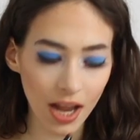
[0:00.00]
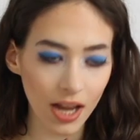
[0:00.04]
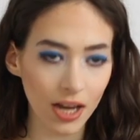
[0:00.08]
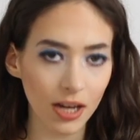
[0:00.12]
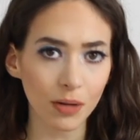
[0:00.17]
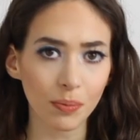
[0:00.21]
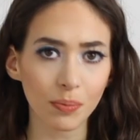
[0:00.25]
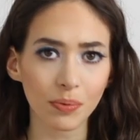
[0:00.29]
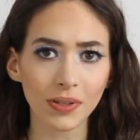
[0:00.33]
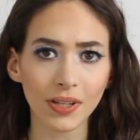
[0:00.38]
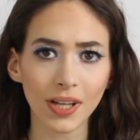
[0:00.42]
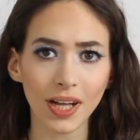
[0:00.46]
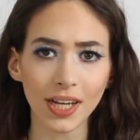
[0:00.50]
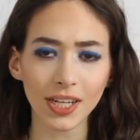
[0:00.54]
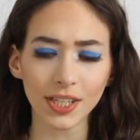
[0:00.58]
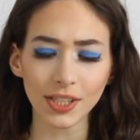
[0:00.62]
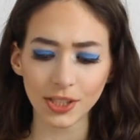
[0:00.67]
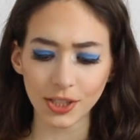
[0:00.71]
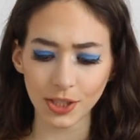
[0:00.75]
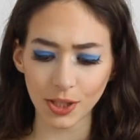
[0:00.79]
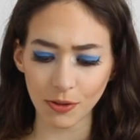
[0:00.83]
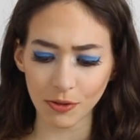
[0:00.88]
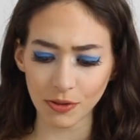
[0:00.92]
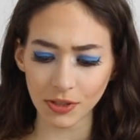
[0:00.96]
It applies
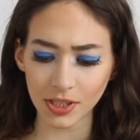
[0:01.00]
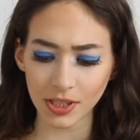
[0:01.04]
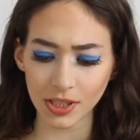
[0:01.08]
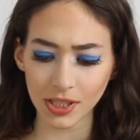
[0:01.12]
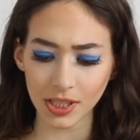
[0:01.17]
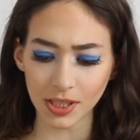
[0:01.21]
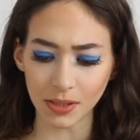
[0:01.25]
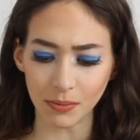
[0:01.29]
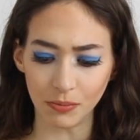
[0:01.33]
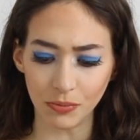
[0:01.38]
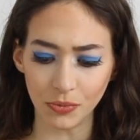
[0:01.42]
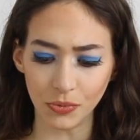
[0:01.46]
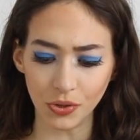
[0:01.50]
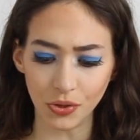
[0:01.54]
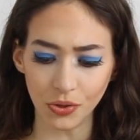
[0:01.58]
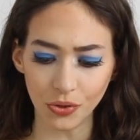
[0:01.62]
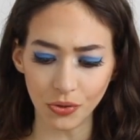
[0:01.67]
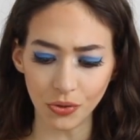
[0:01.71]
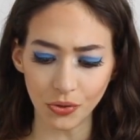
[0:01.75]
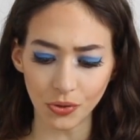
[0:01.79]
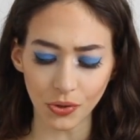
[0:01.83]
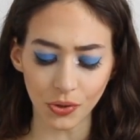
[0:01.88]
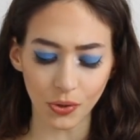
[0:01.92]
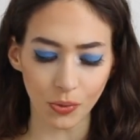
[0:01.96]
so
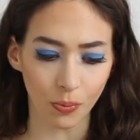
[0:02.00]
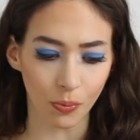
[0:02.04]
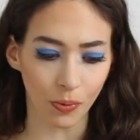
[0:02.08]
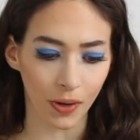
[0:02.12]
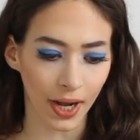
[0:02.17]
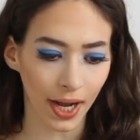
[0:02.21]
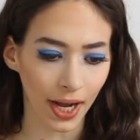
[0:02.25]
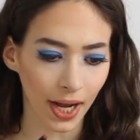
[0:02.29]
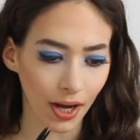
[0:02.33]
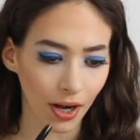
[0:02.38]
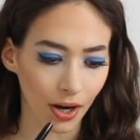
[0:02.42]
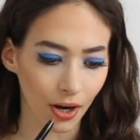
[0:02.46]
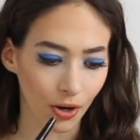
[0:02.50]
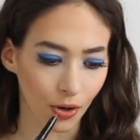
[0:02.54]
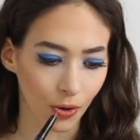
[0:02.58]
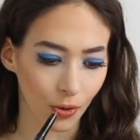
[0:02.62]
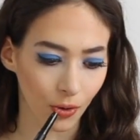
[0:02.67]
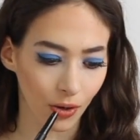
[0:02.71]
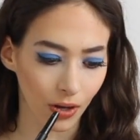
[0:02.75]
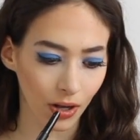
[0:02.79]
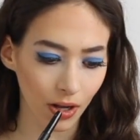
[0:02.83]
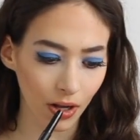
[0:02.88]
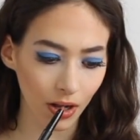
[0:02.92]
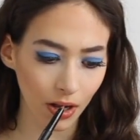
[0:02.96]
smooth,
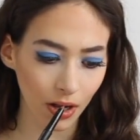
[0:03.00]
wow.